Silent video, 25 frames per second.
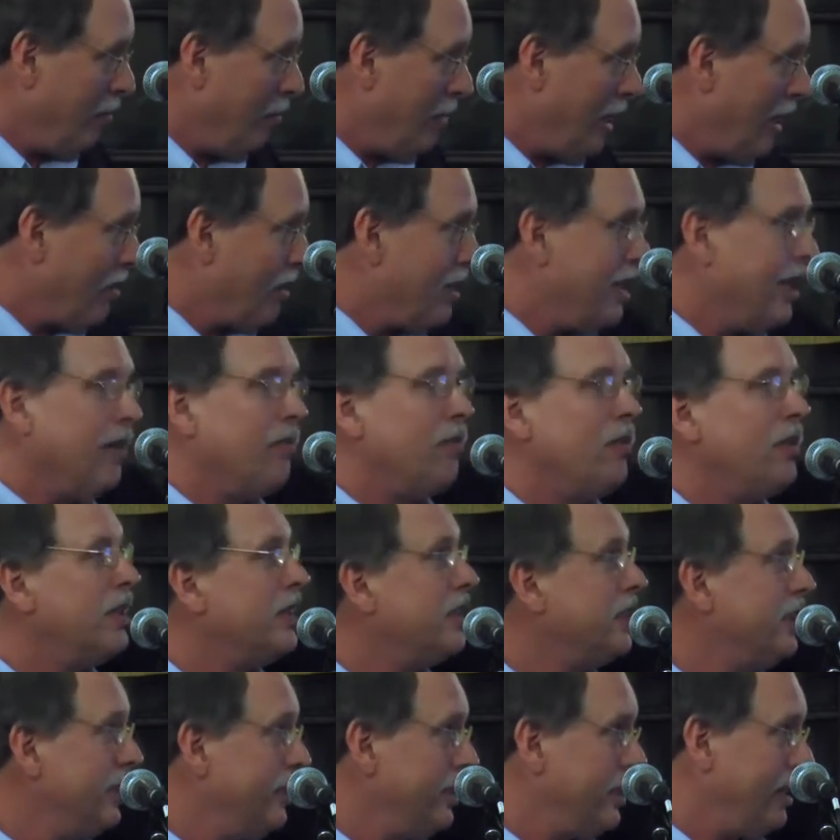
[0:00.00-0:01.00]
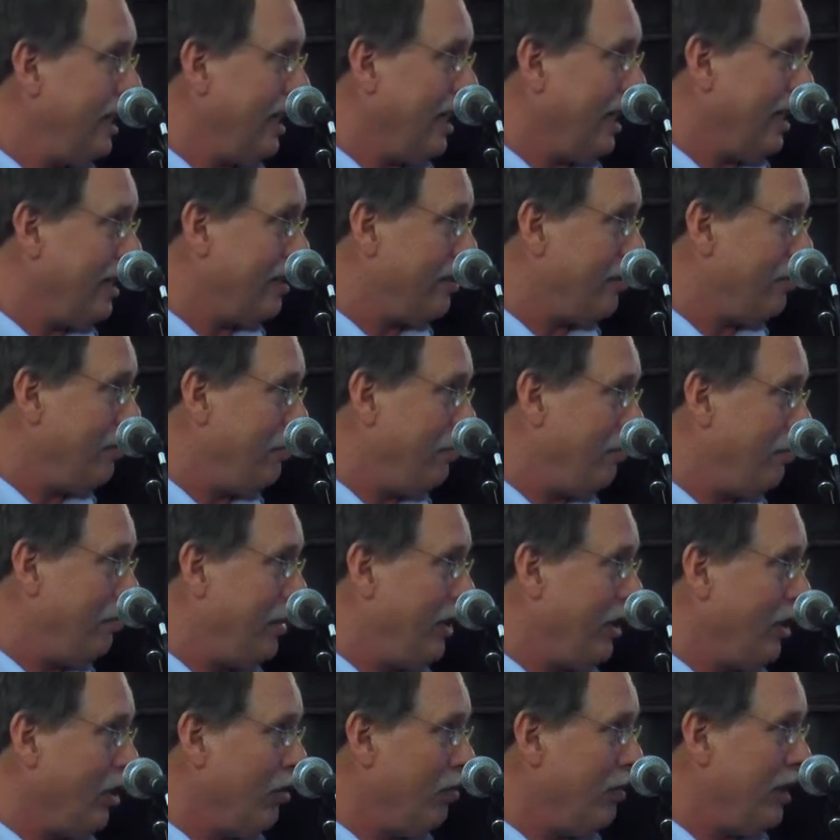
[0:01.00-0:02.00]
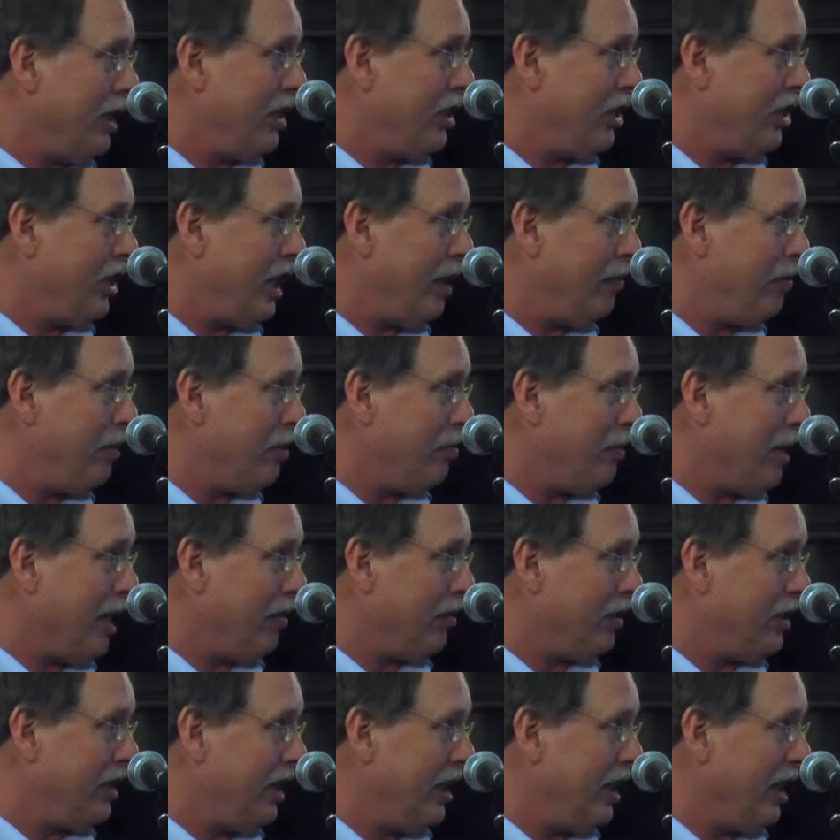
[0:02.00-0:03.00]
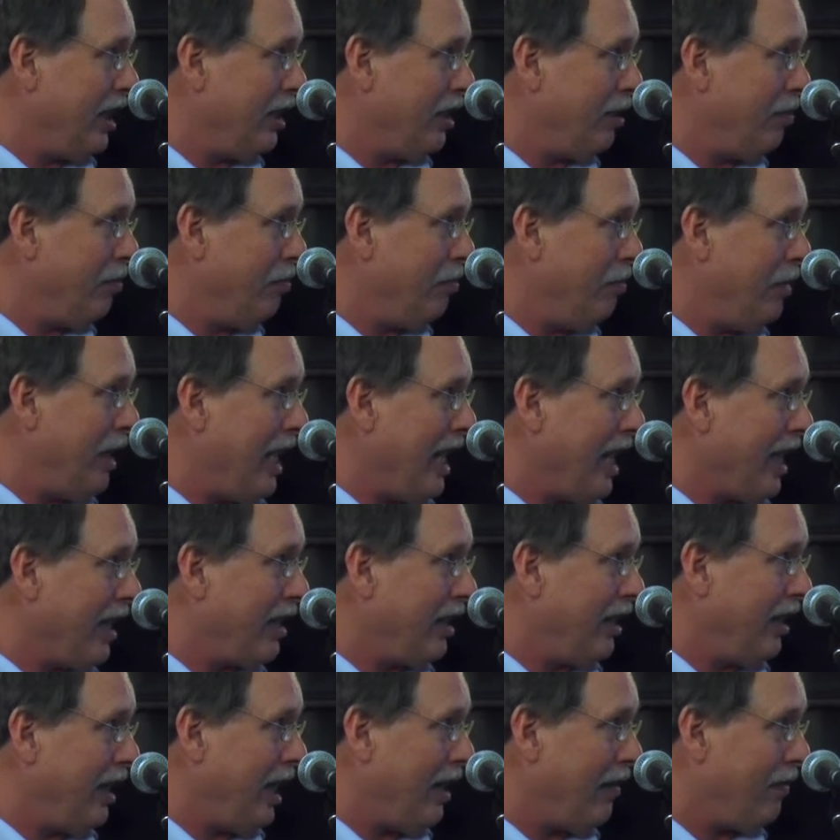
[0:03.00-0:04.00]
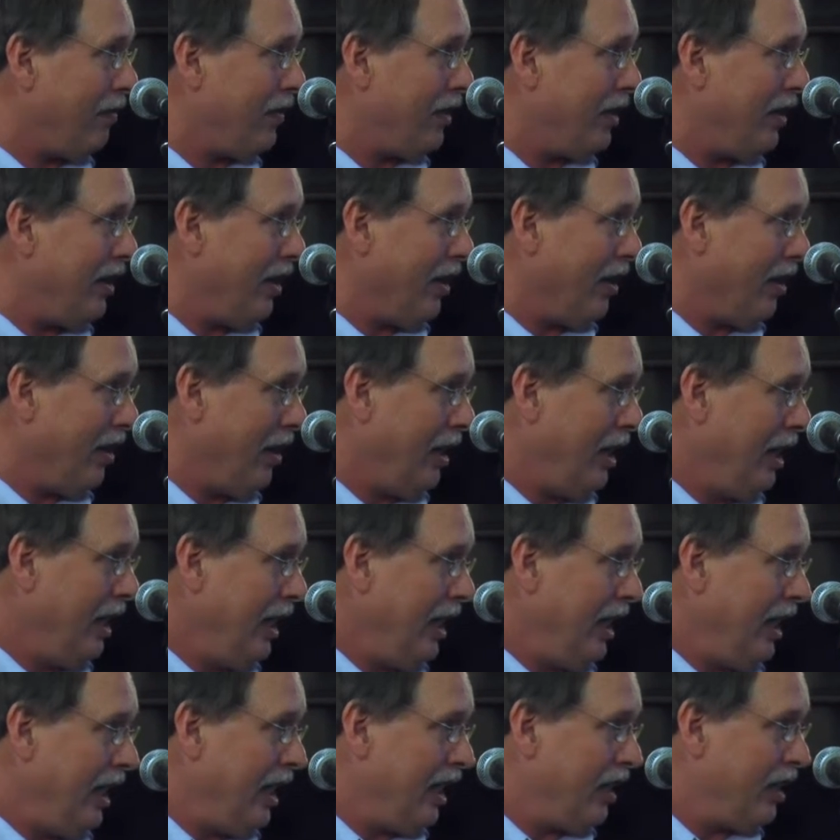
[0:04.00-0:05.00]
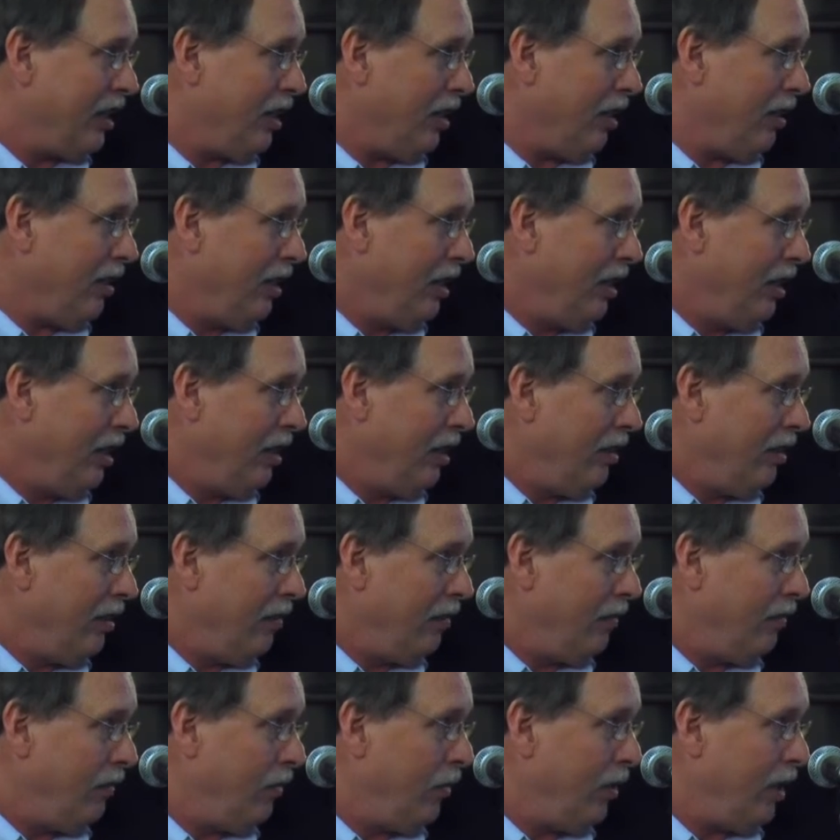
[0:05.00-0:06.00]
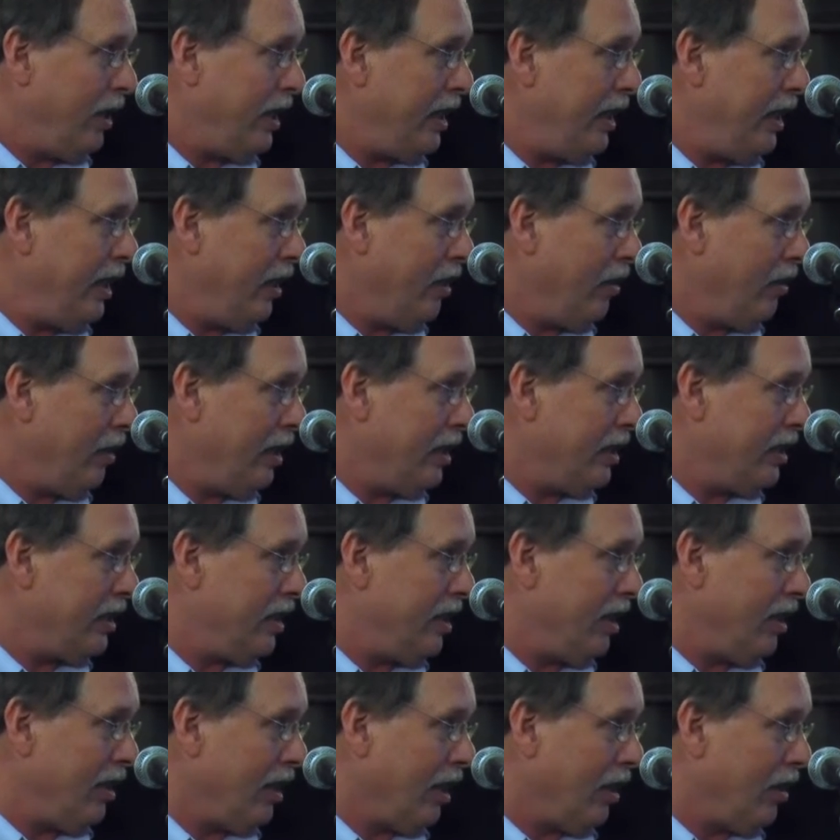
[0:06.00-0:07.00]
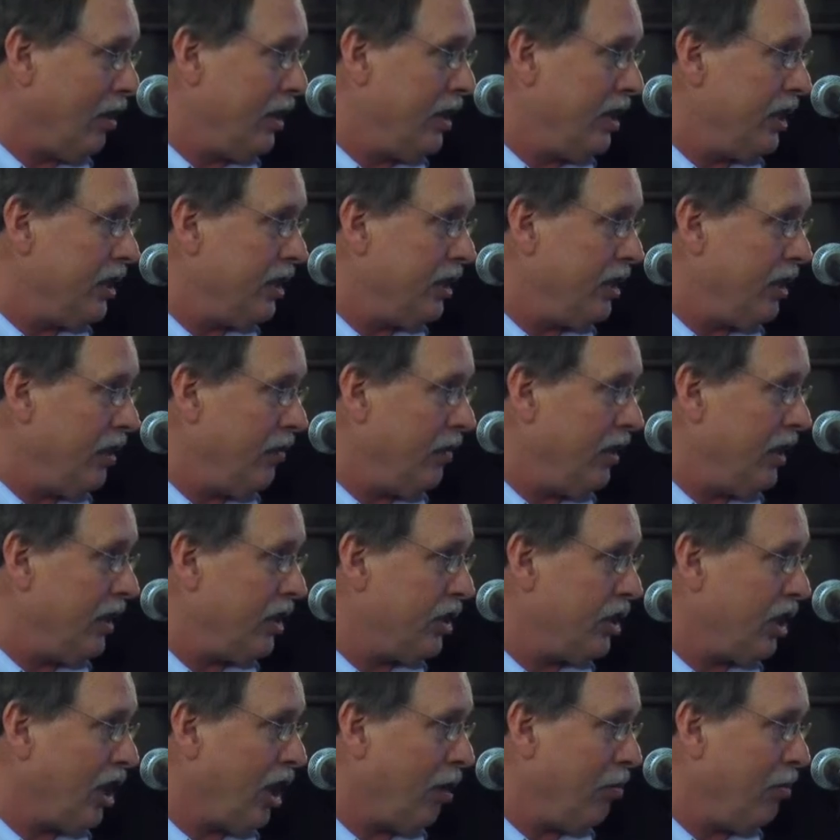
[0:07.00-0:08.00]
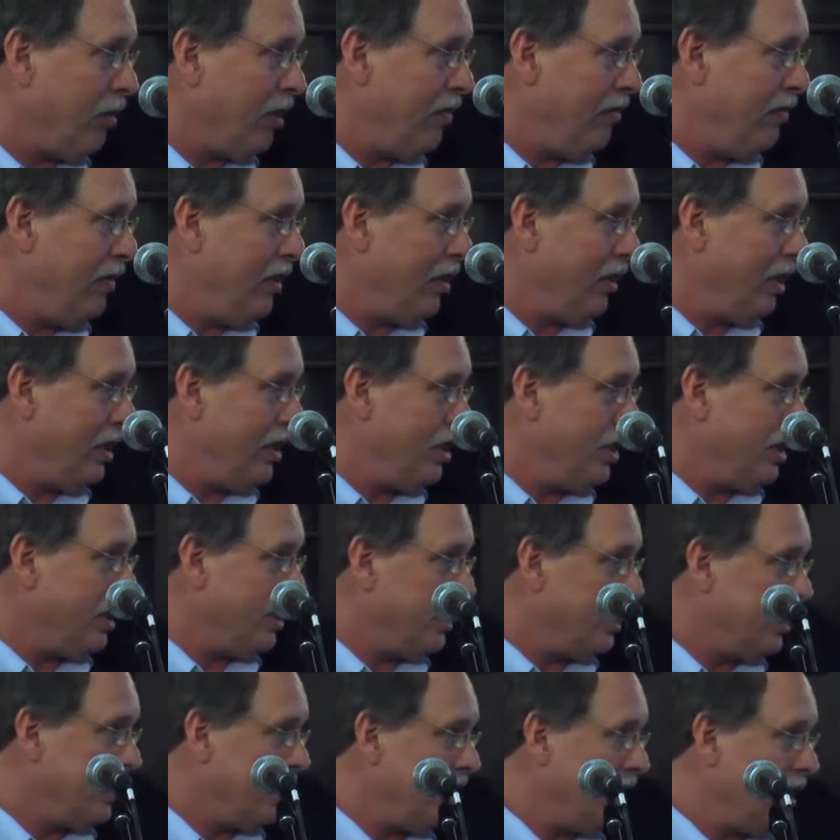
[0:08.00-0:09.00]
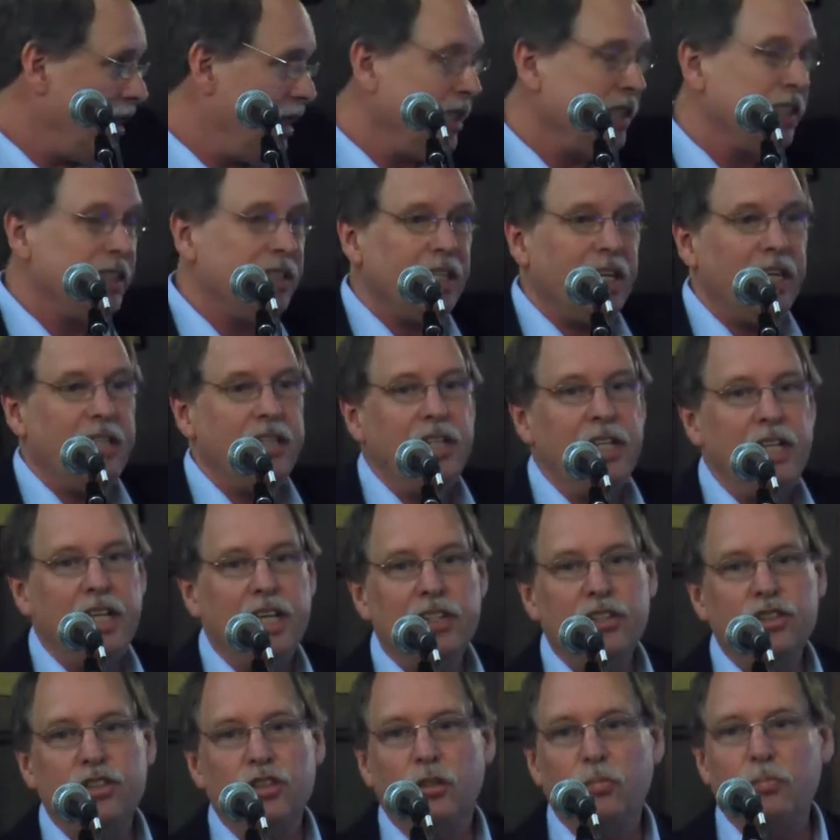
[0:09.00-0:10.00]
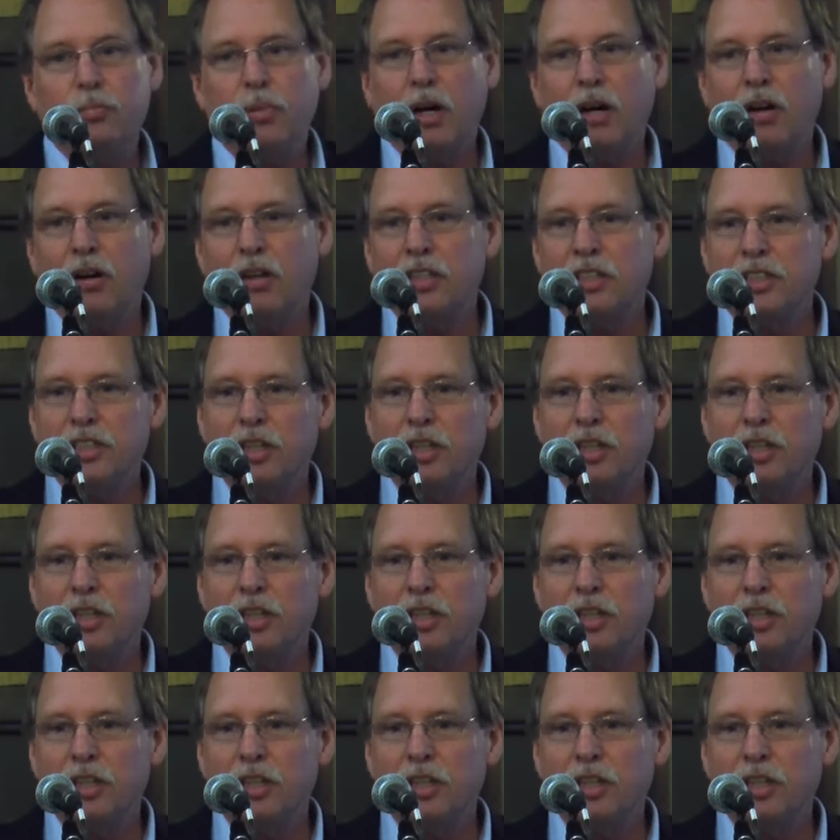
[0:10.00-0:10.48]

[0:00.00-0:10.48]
Mount Everest is that pyramid shaped mountain on the back left there at the foot here is the largest of the Sharwa villages inside the national park.